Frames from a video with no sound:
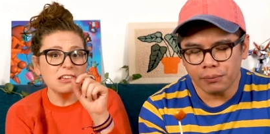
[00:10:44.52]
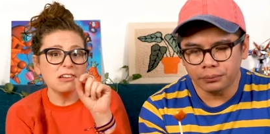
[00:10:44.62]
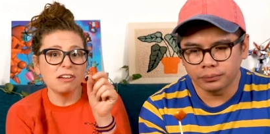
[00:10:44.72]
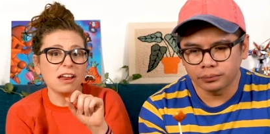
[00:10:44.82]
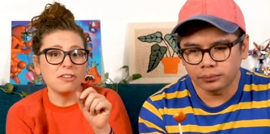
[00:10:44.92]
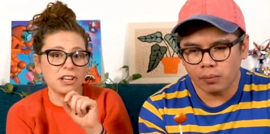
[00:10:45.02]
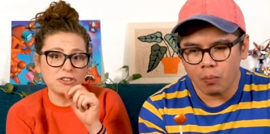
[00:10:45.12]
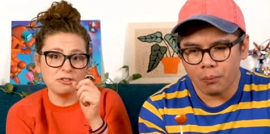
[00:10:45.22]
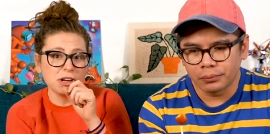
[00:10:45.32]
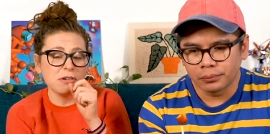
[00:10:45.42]
Speaker 1: that you can get on
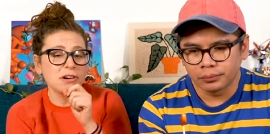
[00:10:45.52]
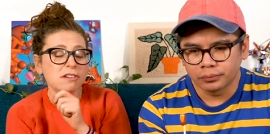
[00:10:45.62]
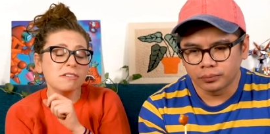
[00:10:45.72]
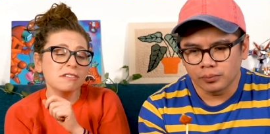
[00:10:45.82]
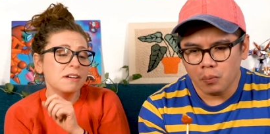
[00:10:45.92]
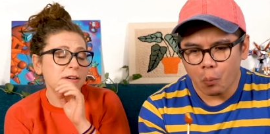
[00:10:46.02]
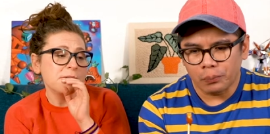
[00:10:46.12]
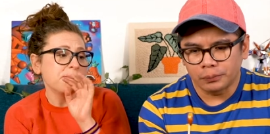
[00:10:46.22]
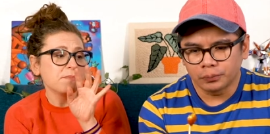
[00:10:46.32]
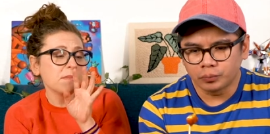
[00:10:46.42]
like street corners.
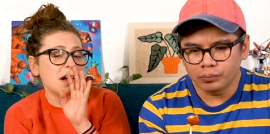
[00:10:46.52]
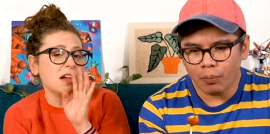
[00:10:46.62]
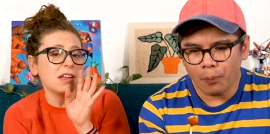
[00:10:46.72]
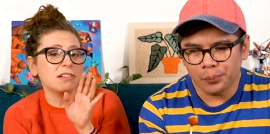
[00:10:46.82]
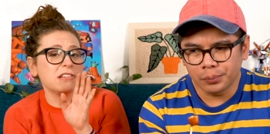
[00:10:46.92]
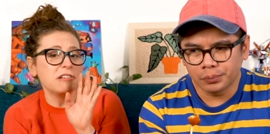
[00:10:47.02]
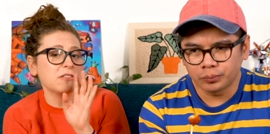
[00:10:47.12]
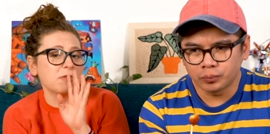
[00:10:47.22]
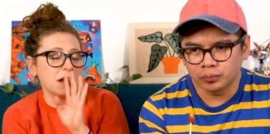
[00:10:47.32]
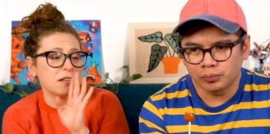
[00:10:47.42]
I think it's such
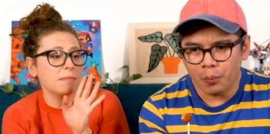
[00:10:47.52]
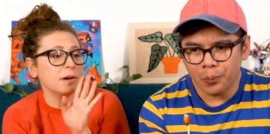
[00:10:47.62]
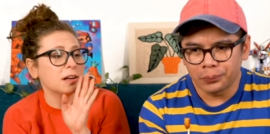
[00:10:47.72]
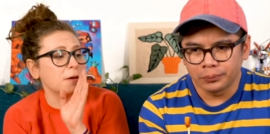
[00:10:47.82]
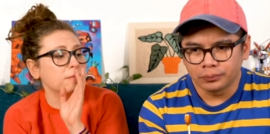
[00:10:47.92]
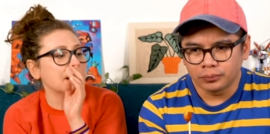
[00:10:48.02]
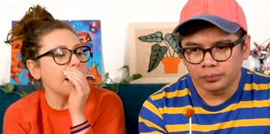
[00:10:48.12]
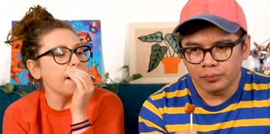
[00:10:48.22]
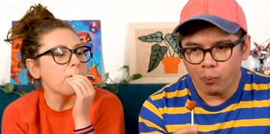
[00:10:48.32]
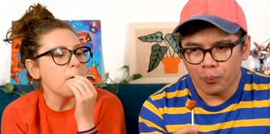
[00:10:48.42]
a great summertime
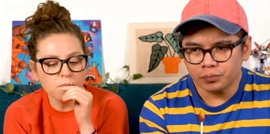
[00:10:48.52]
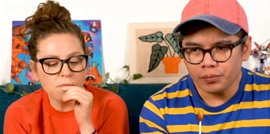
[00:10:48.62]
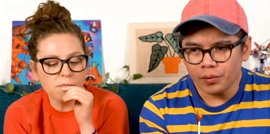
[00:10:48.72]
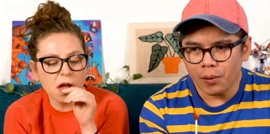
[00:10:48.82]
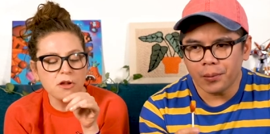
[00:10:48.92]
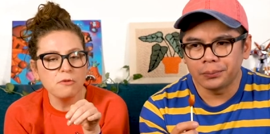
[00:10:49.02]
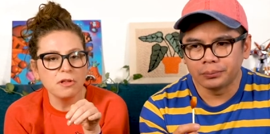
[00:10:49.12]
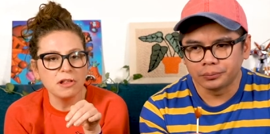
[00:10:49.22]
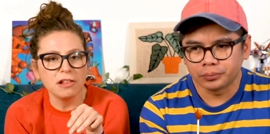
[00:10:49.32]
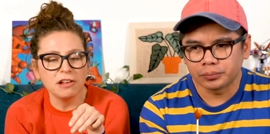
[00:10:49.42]
snack. I just
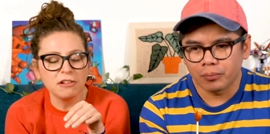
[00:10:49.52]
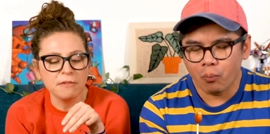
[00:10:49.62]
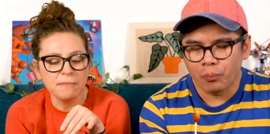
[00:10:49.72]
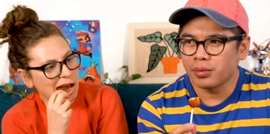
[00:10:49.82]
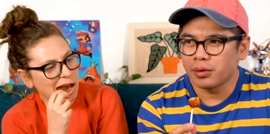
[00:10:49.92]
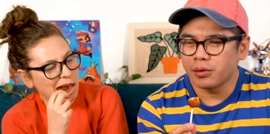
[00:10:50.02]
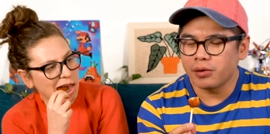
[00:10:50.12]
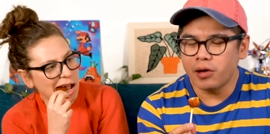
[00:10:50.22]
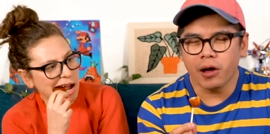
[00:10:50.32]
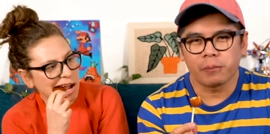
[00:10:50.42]
really like these.
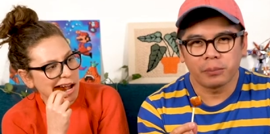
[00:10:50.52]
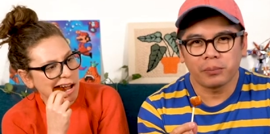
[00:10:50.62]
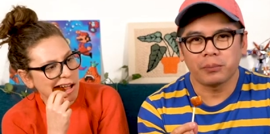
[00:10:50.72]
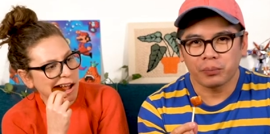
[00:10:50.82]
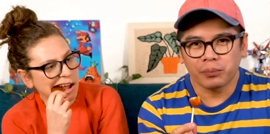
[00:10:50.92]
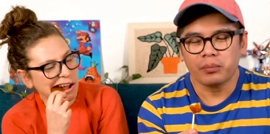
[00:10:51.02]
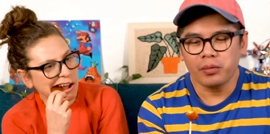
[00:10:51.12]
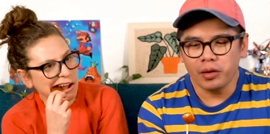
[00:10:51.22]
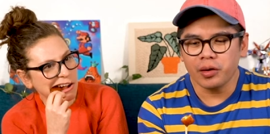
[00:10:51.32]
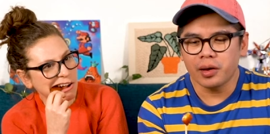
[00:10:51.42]
Speaker 2: Yeah.
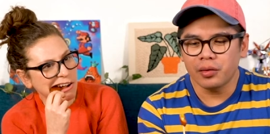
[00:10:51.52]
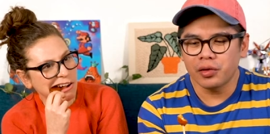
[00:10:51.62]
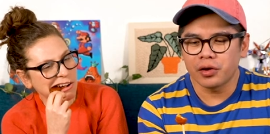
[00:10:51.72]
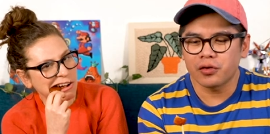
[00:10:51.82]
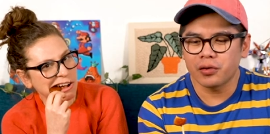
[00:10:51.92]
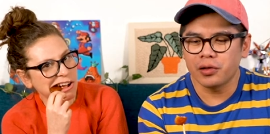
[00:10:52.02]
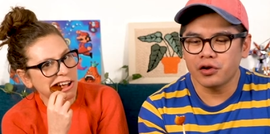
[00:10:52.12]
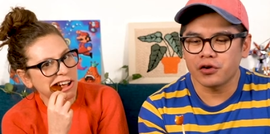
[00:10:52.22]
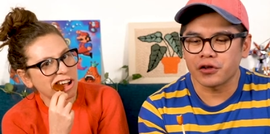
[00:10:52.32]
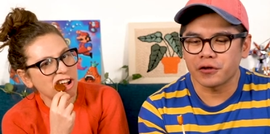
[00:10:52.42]
I think it's
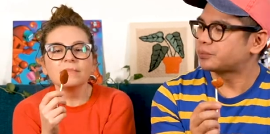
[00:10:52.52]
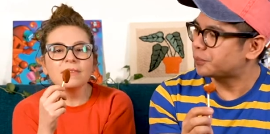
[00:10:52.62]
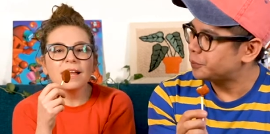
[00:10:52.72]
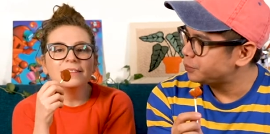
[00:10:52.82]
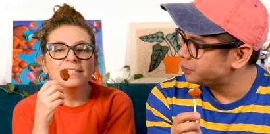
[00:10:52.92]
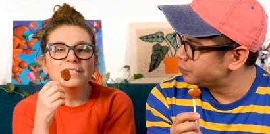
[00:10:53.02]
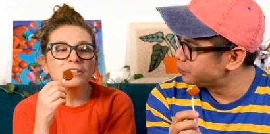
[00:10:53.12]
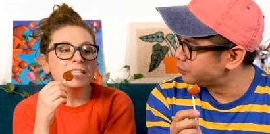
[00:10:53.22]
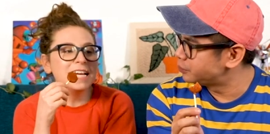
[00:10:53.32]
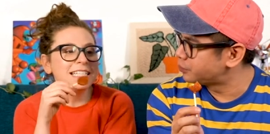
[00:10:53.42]
delicious.
Speaker 1: These
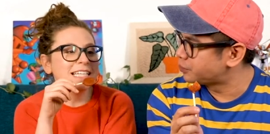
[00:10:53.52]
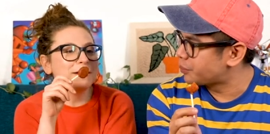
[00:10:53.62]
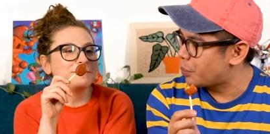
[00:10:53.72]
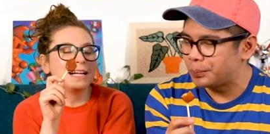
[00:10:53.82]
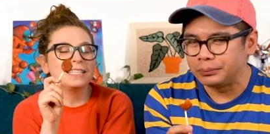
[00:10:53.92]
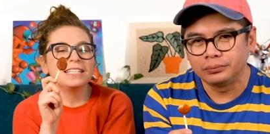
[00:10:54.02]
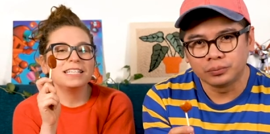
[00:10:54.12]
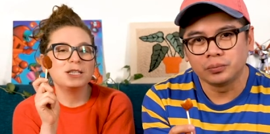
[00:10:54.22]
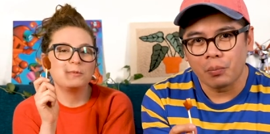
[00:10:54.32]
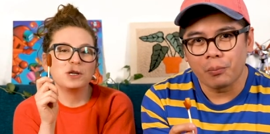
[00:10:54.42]
are tasty. I'm glad that
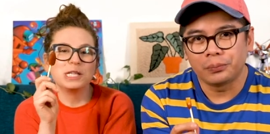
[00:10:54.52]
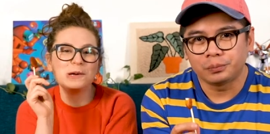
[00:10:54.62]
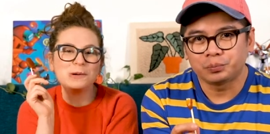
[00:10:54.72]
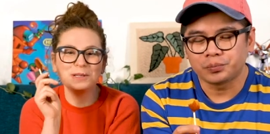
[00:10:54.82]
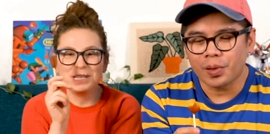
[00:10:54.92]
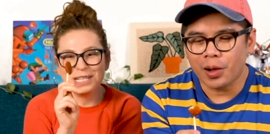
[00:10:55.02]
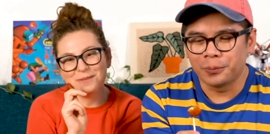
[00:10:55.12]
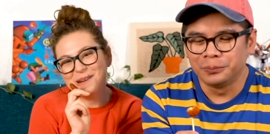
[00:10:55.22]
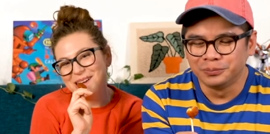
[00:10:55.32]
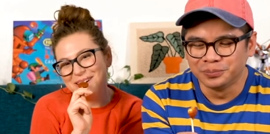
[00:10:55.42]
these were the only
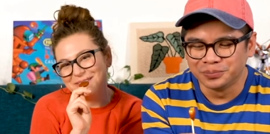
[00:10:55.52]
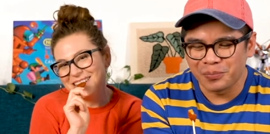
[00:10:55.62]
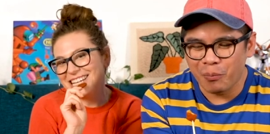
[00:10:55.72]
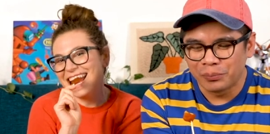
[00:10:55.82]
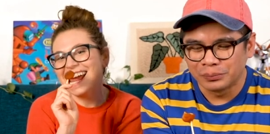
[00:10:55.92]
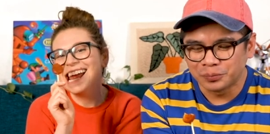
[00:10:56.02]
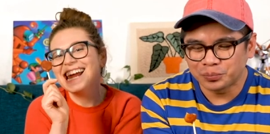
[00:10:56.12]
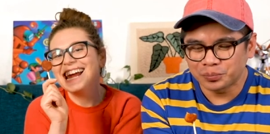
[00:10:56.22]
sweet of the day.